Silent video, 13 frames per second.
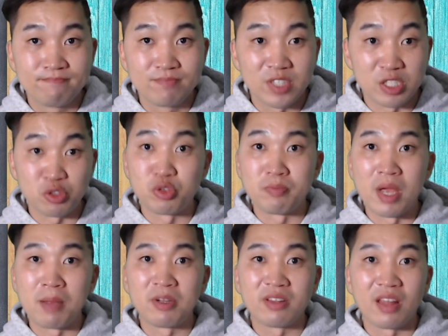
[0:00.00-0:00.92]
Did you
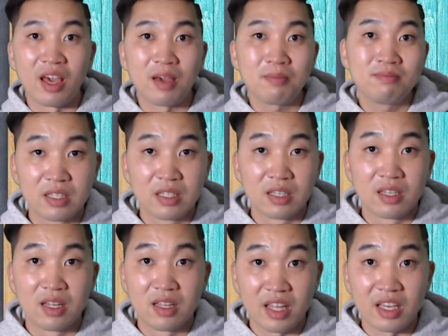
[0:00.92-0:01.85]
remember them?
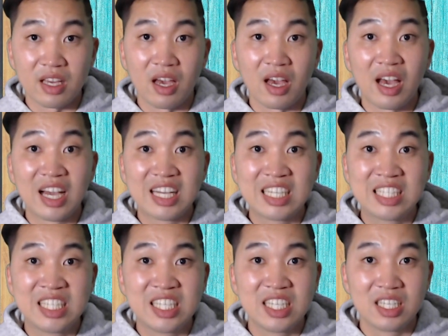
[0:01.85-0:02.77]
They are k,
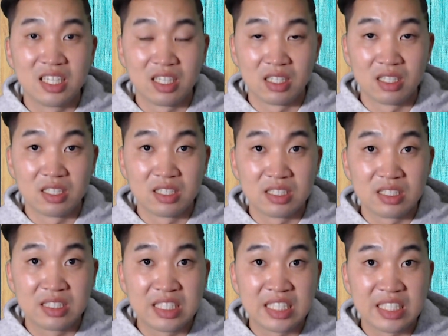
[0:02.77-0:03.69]

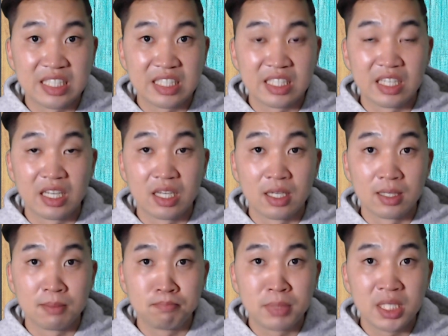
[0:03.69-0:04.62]
t,
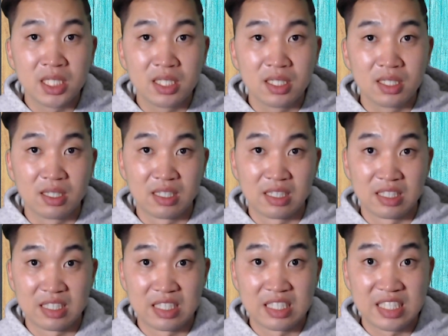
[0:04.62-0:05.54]
p,
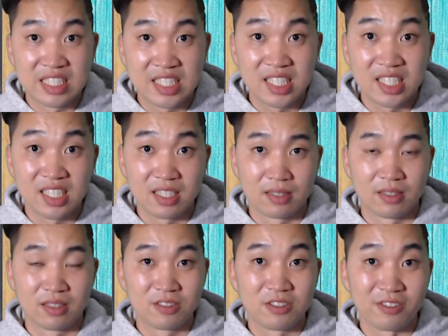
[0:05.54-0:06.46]
s,
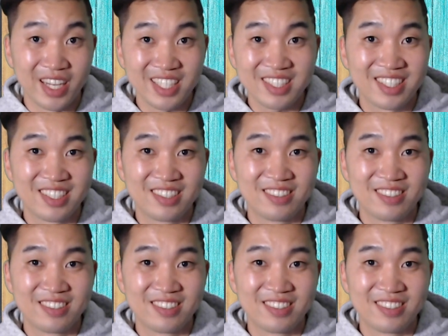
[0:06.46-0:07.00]
right?